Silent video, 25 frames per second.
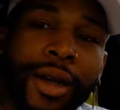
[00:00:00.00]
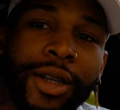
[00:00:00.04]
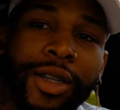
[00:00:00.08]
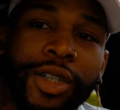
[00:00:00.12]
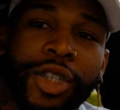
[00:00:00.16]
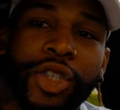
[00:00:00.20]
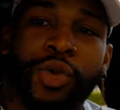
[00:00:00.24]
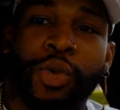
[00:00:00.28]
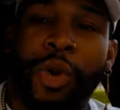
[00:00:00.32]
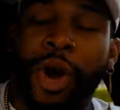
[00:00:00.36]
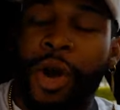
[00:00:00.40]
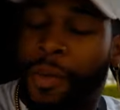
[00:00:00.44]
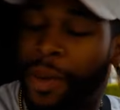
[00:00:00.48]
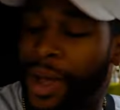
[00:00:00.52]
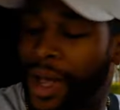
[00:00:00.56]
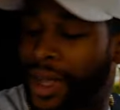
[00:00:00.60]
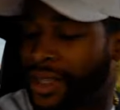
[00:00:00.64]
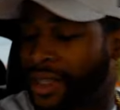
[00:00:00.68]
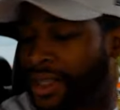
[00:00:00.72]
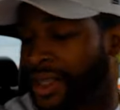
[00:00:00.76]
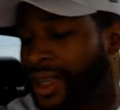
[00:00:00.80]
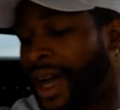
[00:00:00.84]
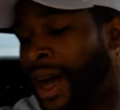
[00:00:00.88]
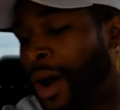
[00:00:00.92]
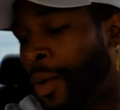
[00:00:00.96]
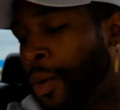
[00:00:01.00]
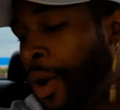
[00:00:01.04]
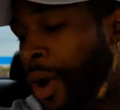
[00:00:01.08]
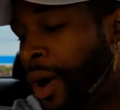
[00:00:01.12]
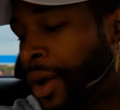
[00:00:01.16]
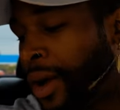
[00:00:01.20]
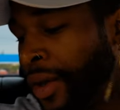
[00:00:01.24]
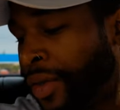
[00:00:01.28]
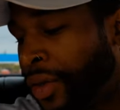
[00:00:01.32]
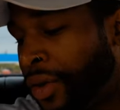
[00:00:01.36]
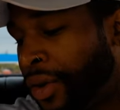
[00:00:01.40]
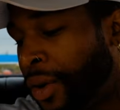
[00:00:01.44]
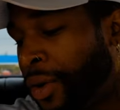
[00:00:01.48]
Just walk past this guy walking
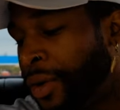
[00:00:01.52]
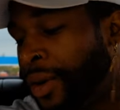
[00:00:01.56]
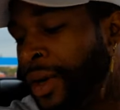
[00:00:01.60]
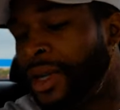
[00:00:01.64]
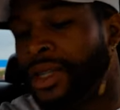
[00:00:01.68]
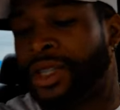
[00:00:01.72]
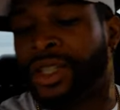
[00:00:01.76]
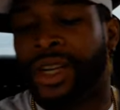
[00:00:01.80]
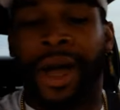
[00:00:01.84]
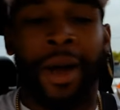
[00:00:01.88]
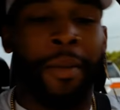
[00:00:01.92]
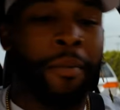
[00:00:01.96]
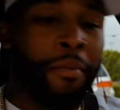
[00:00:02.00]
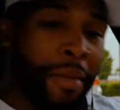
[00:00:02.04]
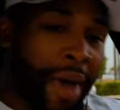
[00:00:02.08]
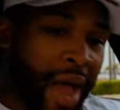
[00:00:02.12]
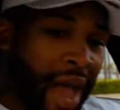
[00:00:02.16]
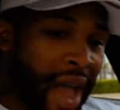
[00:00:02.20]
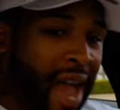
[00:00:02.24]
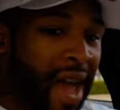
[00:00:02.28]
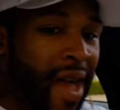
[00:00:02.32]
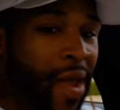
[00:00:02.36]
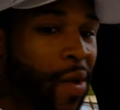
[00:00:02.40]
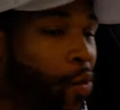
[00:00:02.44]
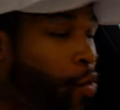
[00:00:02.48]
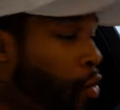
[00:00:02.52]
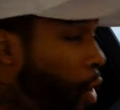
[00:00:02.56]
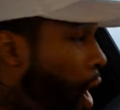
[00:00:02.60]
out the donut shop. Man,